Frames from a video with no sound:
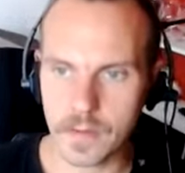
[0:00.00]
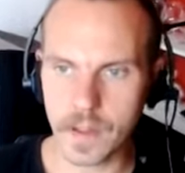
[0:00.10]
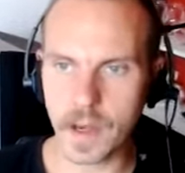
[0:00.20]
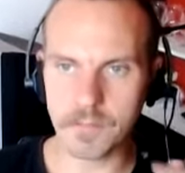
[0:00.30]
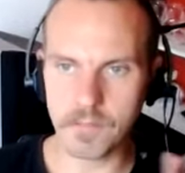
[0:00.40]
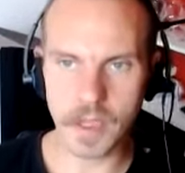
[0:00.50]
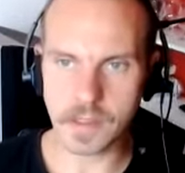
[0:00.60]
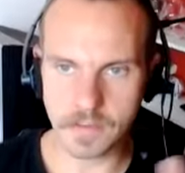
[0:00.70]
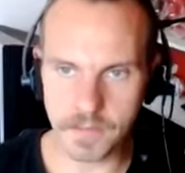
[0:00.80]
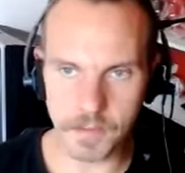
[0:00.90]

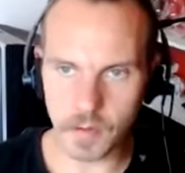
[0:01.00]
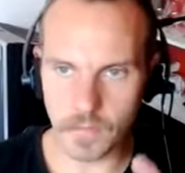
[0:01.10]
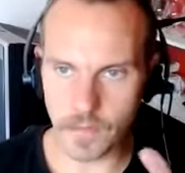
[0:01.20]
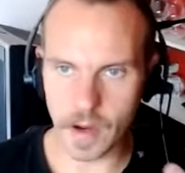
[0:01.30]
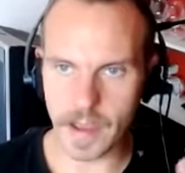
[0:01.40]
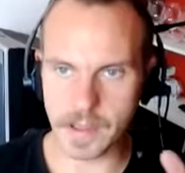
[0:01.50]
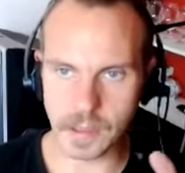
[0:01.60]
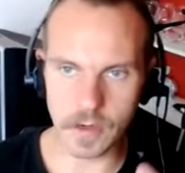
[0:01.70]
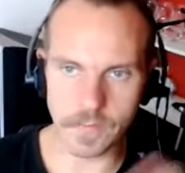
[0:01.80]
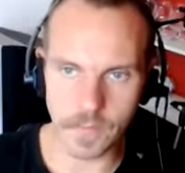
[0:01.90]
Because people are very
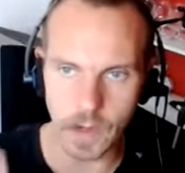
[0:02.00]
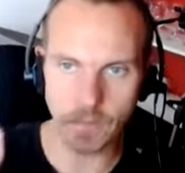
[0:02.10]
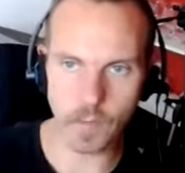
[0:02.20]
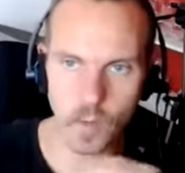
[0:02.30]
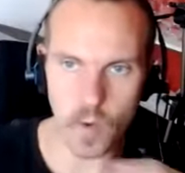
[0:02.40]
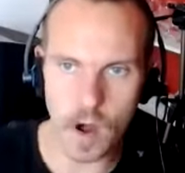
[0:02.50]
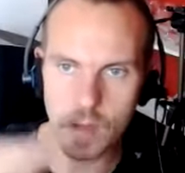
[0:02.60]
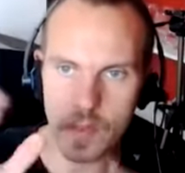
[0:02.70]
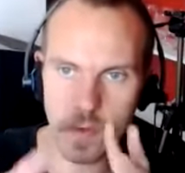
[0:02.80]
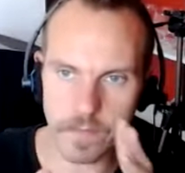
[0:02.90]
hands-on. If you give them a
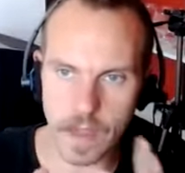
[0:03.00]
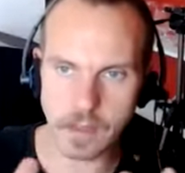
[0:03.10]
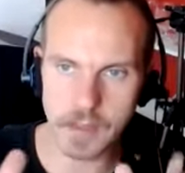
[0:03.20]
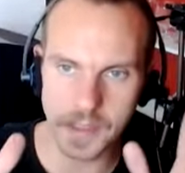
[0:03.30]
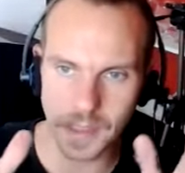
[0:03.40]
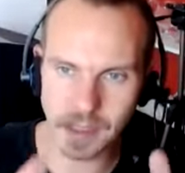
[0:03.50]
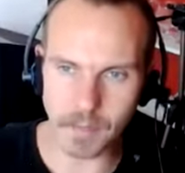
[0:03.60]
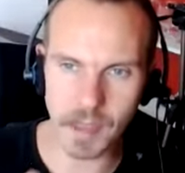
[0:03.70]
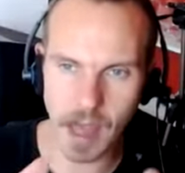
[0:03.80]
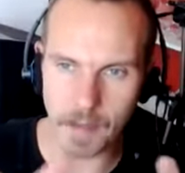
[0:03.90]
walkthrough, if they actually see
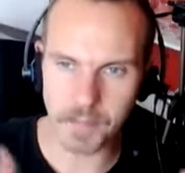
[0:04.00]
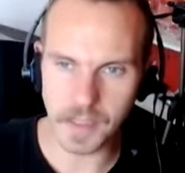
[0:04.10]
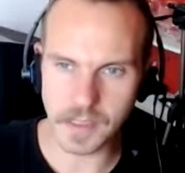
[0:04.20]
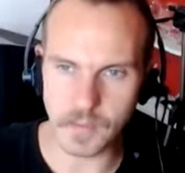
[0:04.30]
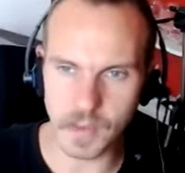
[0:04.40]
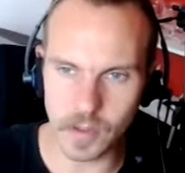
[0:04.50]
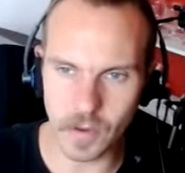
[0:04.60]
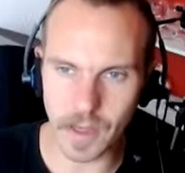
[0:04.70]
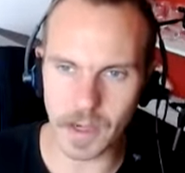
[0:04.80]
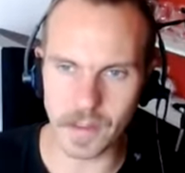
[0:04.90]
something happening, someone
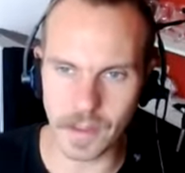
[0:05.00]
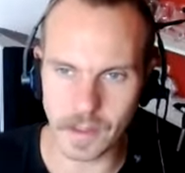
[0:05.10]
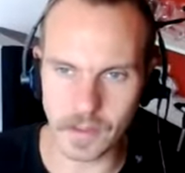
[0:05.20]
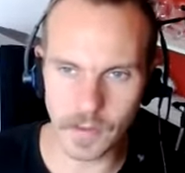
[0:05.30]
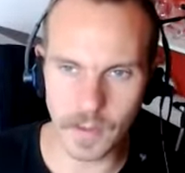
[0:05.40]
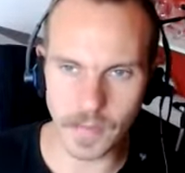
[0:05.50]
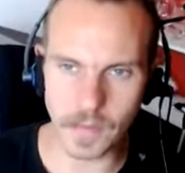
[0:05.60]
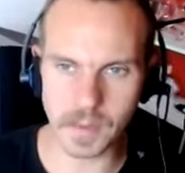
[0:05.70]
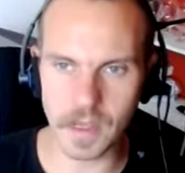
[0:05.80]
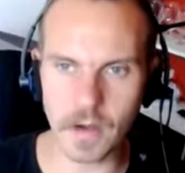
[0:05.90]
doing it, and they can do that
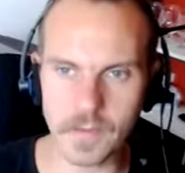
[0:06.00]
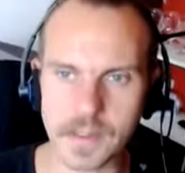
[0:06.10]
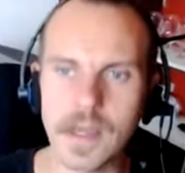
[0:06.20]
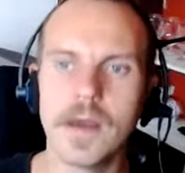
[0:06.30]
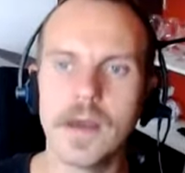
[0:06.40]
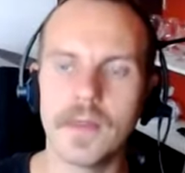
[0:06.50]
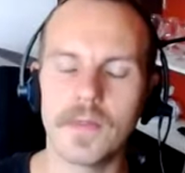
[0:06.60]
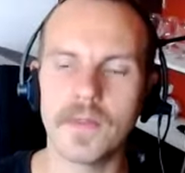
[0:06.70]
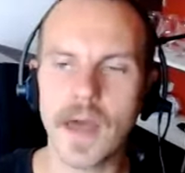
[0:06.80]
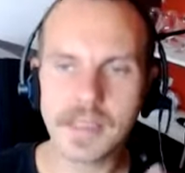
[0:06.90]
themselves,
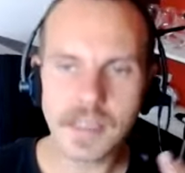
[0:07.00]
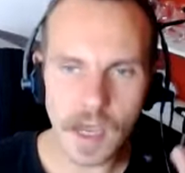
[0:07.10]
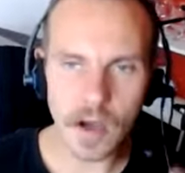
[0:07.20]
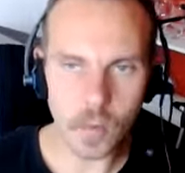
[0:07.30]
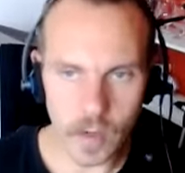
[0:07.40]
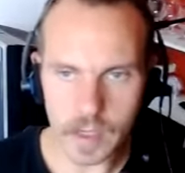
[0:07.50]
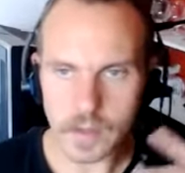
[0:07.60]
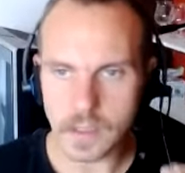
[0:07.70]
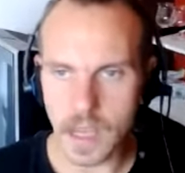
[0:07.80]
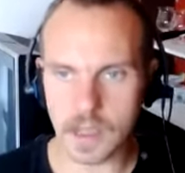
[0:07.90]
that's how we
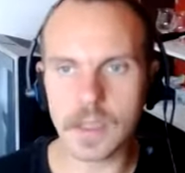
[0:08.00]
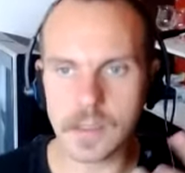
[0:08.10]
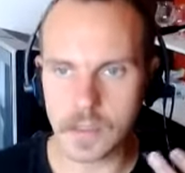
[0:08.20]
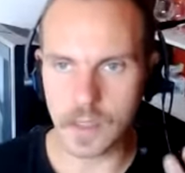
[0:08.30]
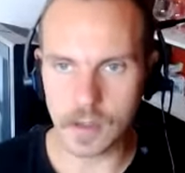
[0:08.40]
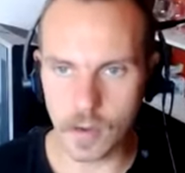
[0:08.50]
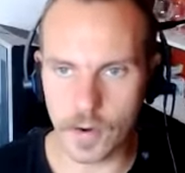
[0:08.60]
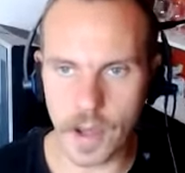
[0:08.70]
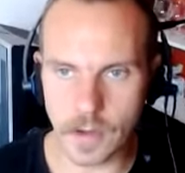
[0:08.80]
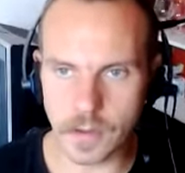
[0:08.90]
in the tech industry
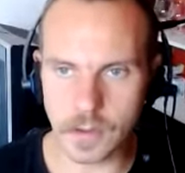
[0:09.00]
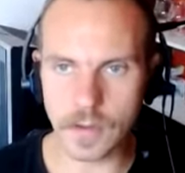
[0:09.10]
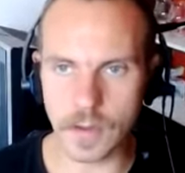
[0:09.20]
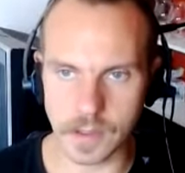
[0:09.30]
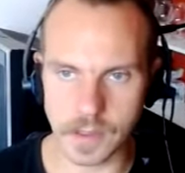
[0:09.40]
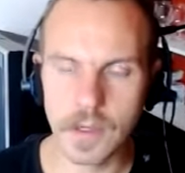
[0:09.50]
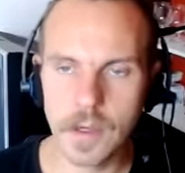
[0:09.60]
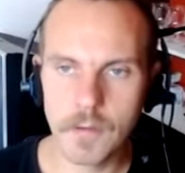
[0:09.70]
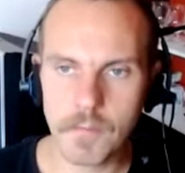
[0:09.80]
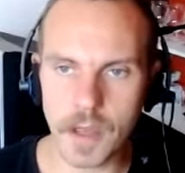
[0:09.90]
learn how to do things,
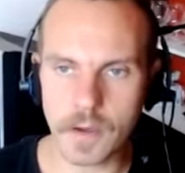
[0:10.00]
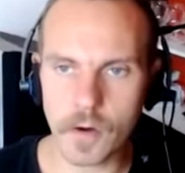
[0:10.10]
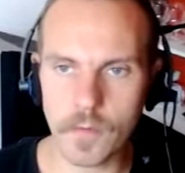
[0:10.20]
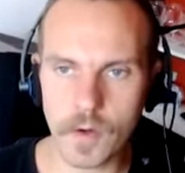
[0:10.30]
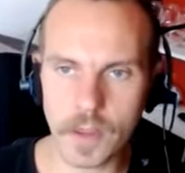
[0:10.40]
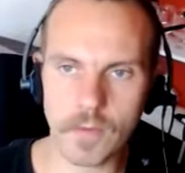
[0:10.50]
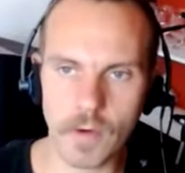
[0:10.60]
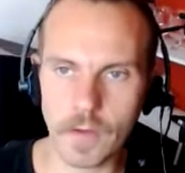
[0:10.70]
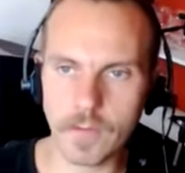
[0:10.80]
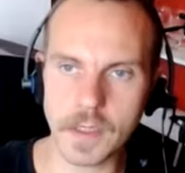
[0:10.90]
by incorporating the
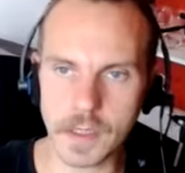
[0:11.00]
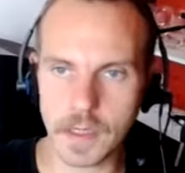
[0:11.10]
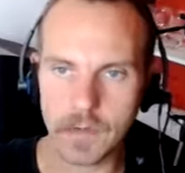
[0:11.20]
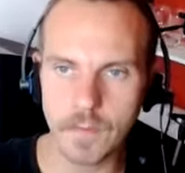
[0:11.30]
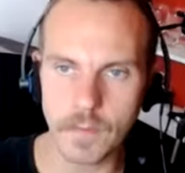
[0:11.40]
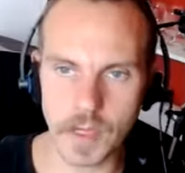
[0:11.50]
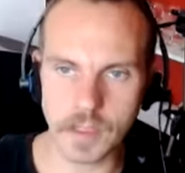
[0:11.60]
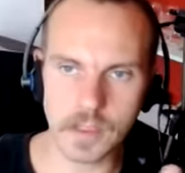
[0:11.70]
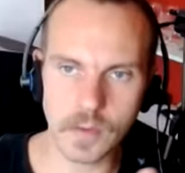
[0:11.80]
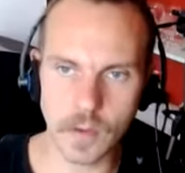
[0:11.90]
relevant
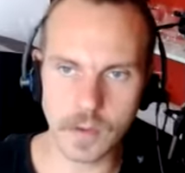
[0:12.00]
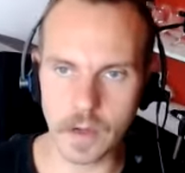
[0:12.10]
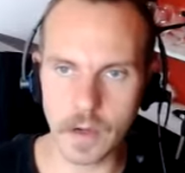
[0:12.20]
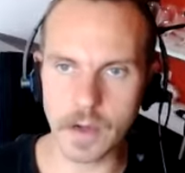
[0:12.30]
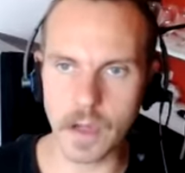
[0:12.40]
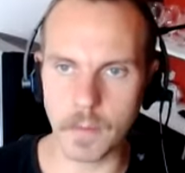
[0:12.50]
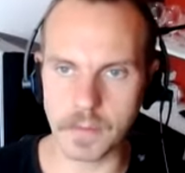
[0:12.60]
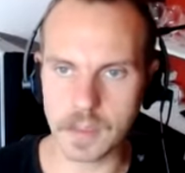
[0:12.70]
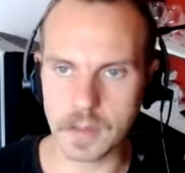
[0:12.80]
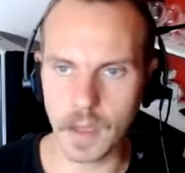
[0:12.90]
information towards our
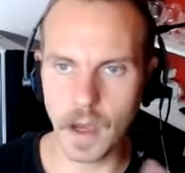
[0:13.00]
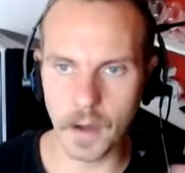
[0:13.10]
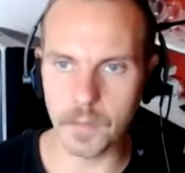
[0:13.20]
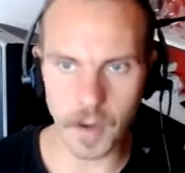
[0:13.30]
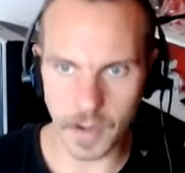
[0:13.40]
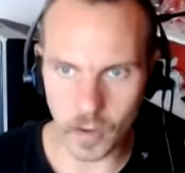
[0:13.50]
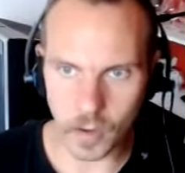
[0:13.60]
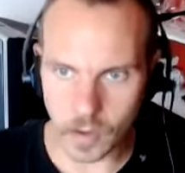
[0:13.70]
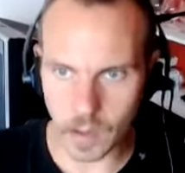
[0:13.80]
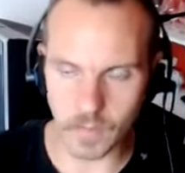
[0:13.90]
outcomes. By
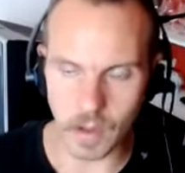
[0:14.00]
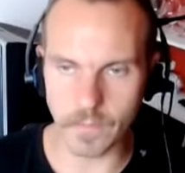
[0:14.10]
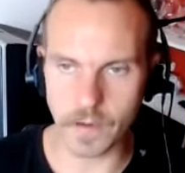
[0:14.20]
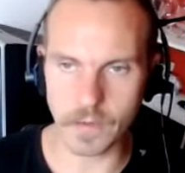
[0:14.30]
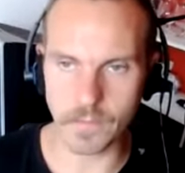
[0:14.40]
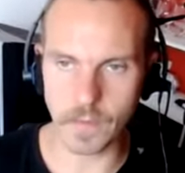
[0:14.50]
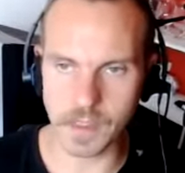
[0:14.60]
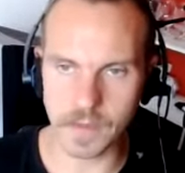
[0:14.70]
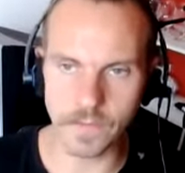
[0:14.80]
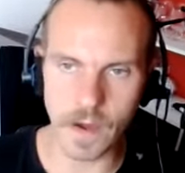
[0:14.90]
Googling relevant
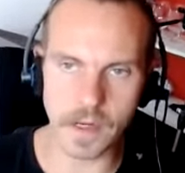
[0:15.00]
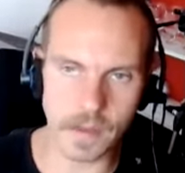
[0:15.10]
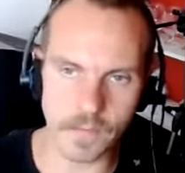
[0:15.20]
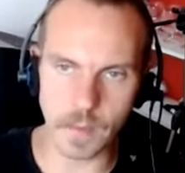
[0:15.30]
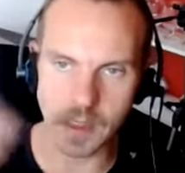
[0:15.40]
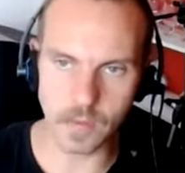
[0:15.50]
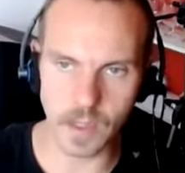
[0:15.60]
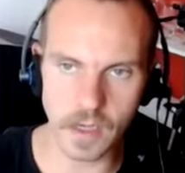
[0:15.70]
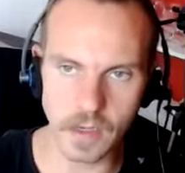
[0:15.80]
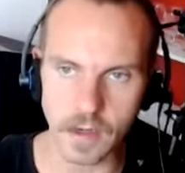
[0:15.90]
information, finding information
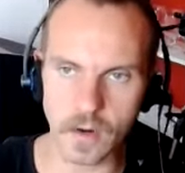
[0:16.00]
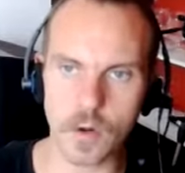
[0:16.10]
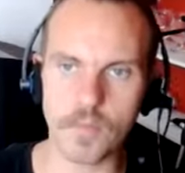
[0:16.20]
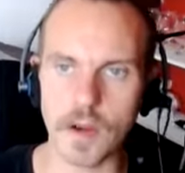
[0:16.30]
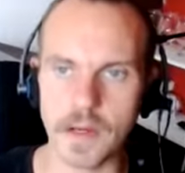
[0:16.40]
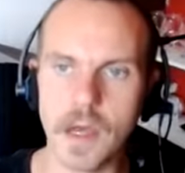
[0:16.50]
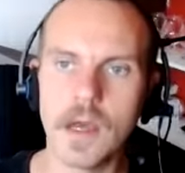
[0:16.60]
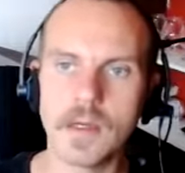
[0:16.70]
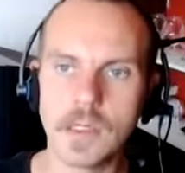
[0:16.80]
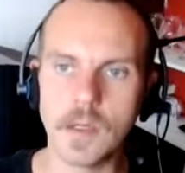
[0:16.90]
we can incorporate
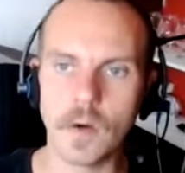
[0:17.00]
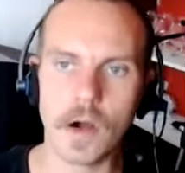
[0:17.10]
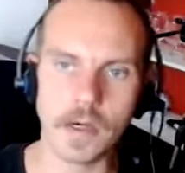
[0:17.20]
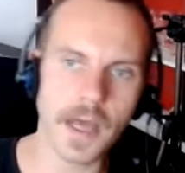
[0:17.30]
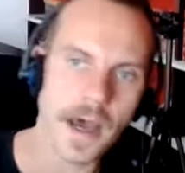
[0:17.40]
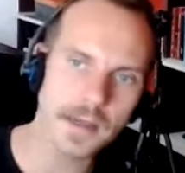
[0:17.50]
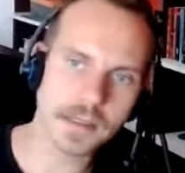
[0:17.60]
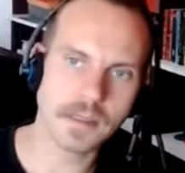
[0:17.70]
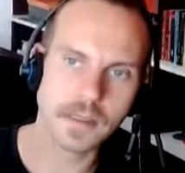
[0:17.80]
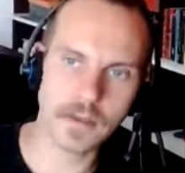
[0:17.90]
to our
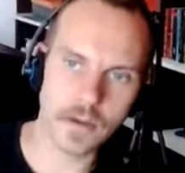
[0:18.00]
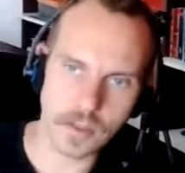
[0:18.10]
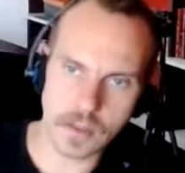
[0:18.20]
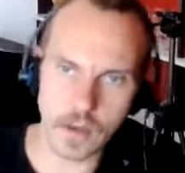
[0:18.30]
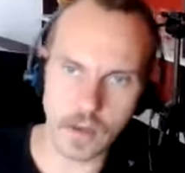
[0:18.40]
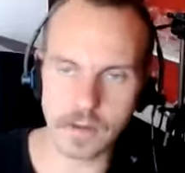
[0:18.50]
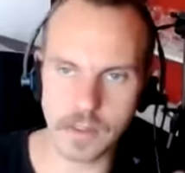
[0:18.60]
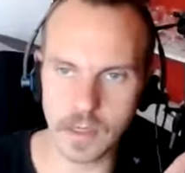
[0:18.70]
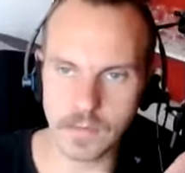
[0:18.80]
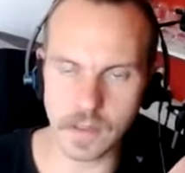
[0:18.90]
tasks to
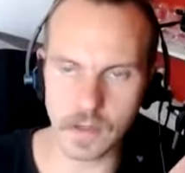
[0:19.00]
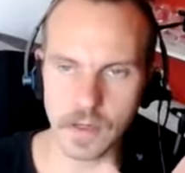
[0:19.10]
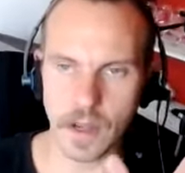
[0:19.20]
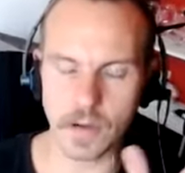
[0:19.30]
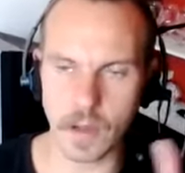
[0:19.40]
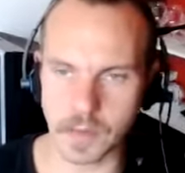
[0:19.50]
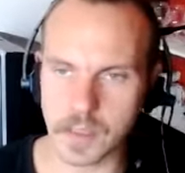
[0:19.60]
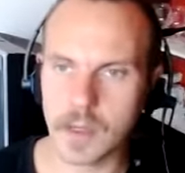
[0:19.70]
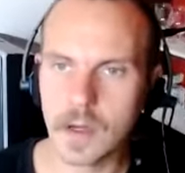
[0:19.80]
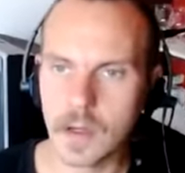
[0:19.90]
achieve certain
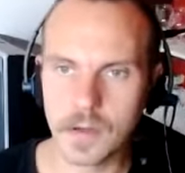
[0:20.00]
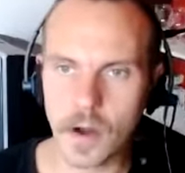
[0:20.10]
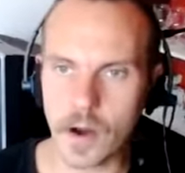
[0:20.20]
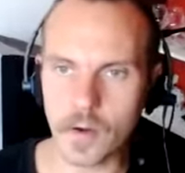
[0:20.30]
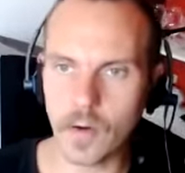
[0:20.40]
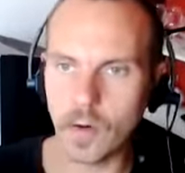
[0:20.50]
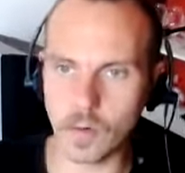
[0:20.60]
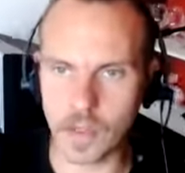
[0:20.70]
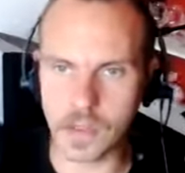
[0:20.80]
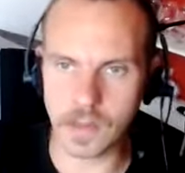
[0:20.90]
outcomes. Not a
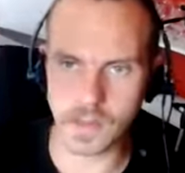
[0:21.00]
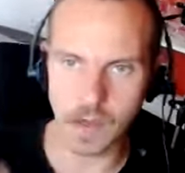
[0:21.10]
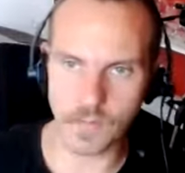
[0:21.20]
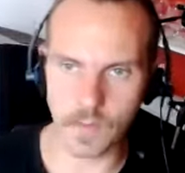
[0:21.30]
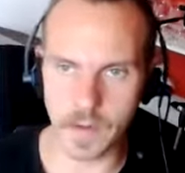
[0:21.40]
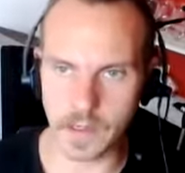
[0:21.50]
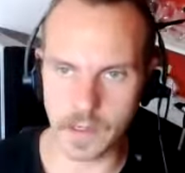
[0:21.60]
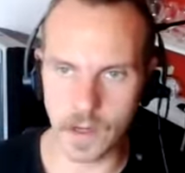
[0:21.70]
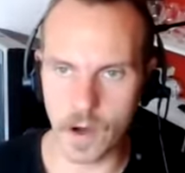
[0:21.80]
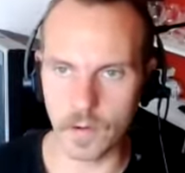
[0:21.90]
whole list of stuff we need
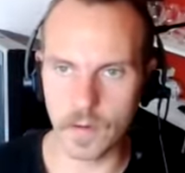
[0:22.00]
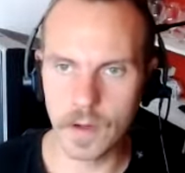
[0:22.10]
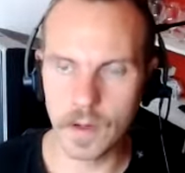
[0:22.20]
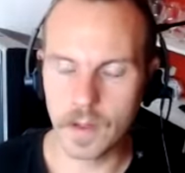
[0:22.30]
to know,